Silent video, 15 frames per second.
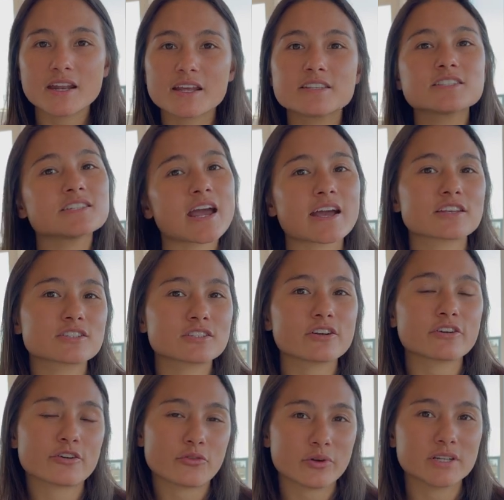and snacks
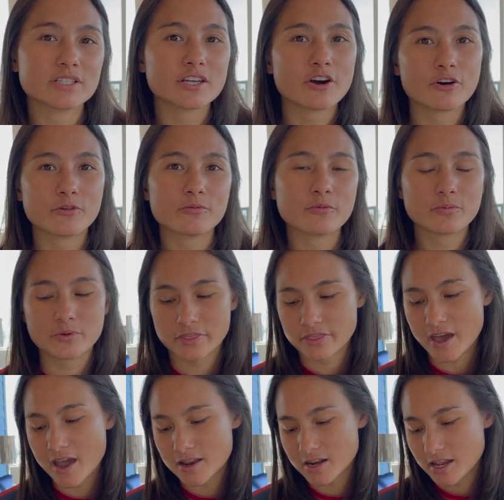are going to help with
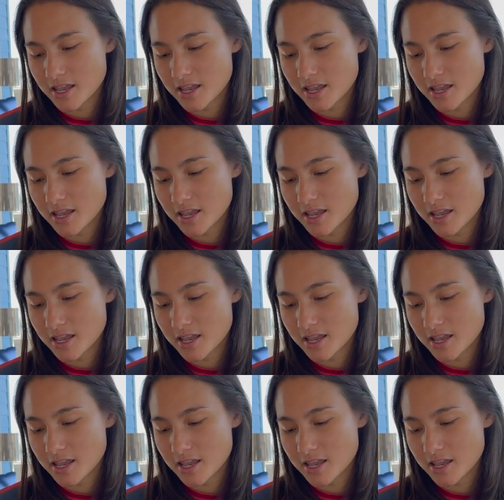that.